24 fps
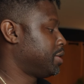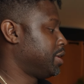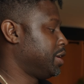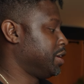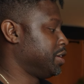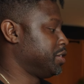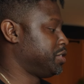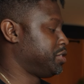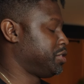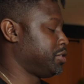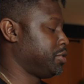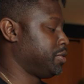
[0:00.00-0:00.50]

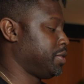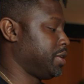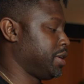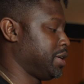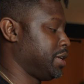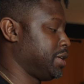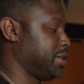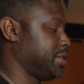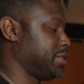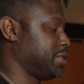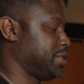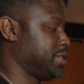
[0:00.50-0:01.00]
issue
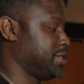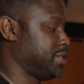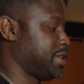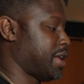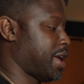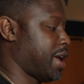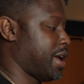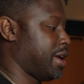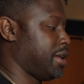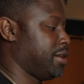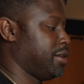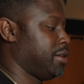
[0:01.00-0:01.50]
is
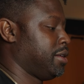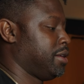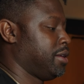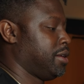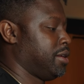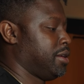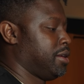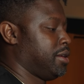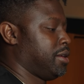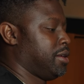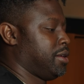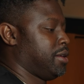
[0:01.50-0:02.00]
that
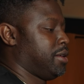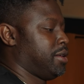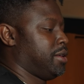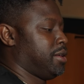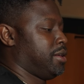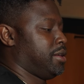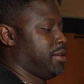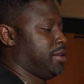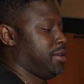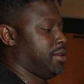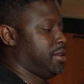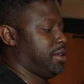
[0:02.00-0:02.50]

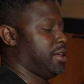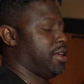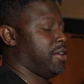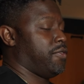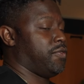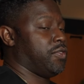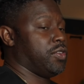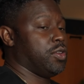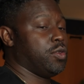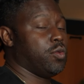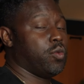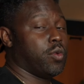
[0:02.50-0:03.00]

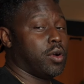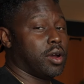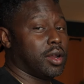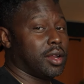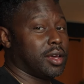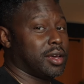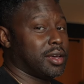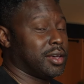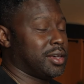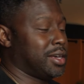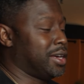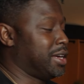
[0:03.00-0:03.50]
if you
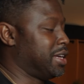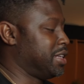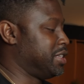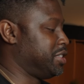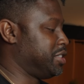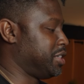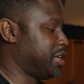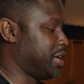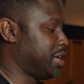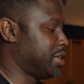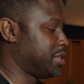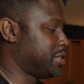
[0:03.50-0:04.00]
wanna
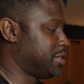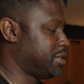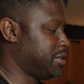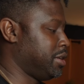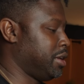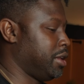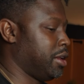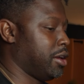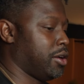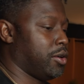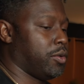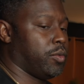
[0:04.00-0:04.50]
adjust,
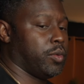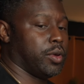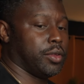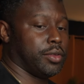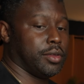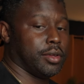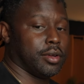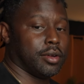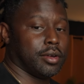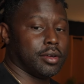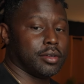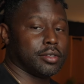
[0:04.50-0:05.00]

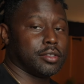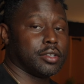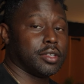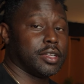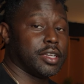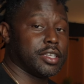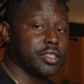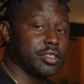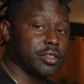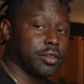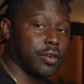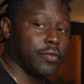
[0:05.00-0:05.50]
with your
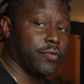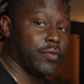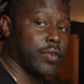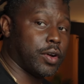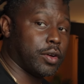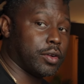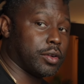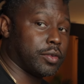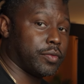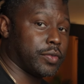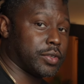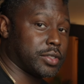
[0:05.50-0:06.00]
traditional
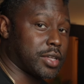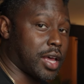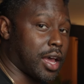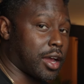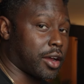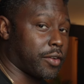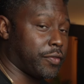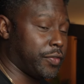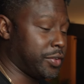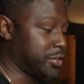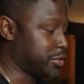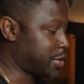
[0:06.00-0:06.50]

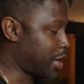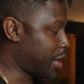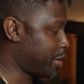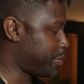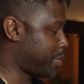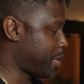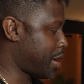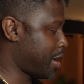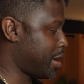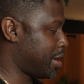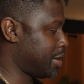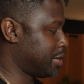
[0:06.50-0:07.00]
photography
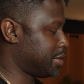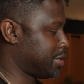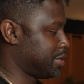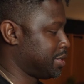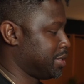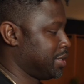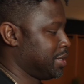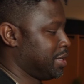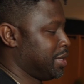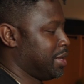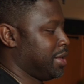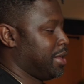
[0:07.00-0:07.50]

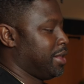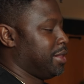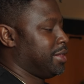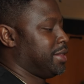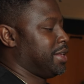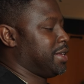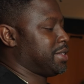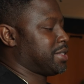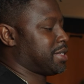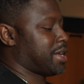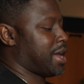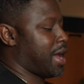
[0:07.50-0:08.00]
tripods,
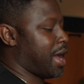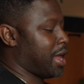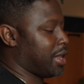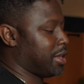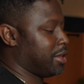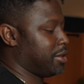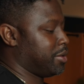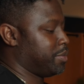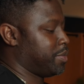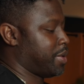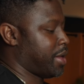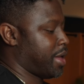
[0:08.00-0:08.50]
this
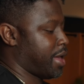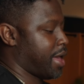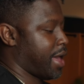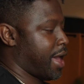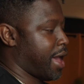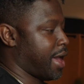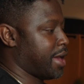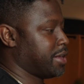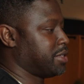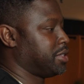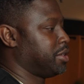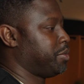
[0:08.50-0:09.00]
column
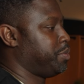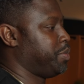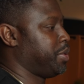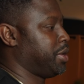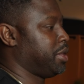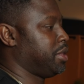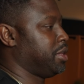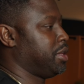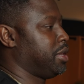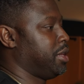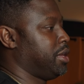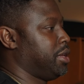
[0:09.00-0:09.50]
has the
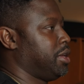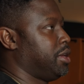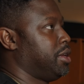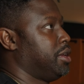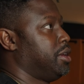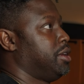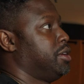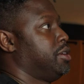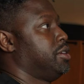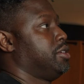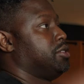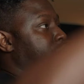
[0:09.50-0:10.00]

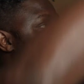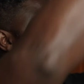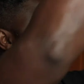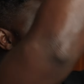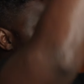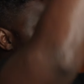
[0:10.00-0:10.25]
ability to